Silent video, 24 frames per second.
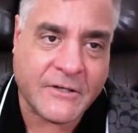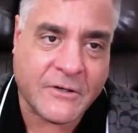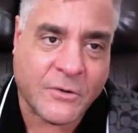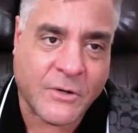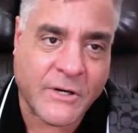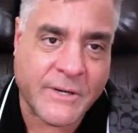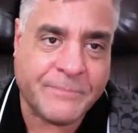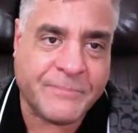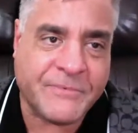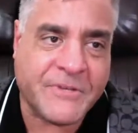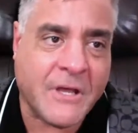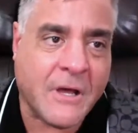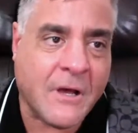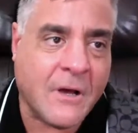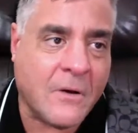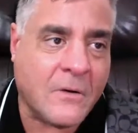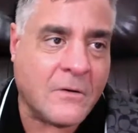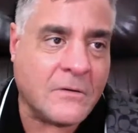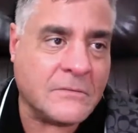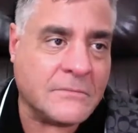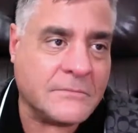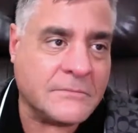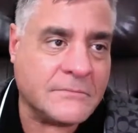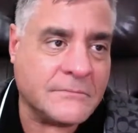
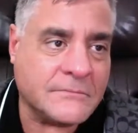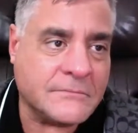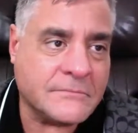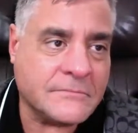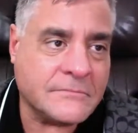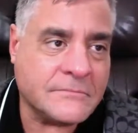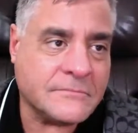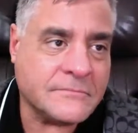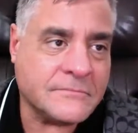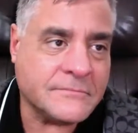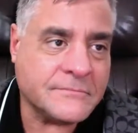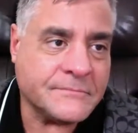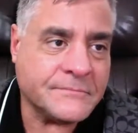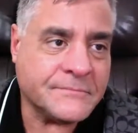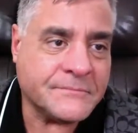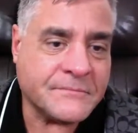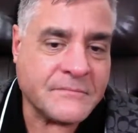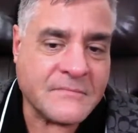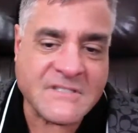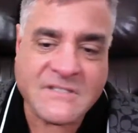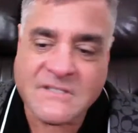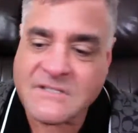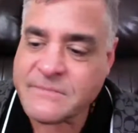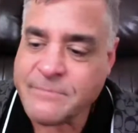crypto.
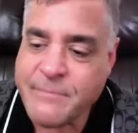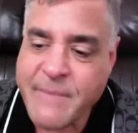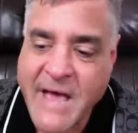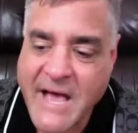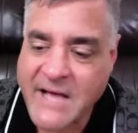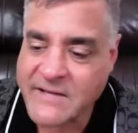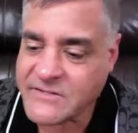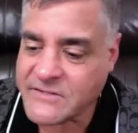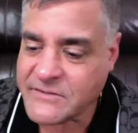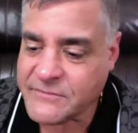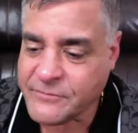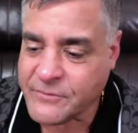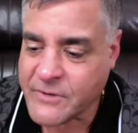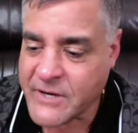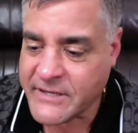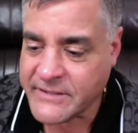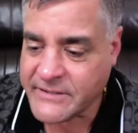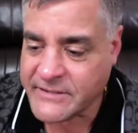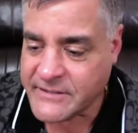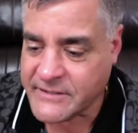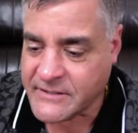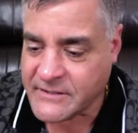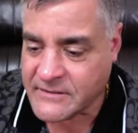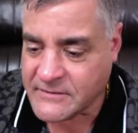This is massive right
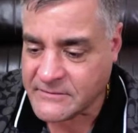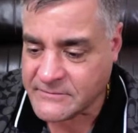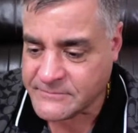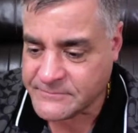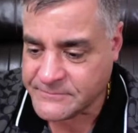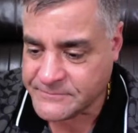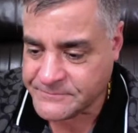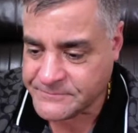here.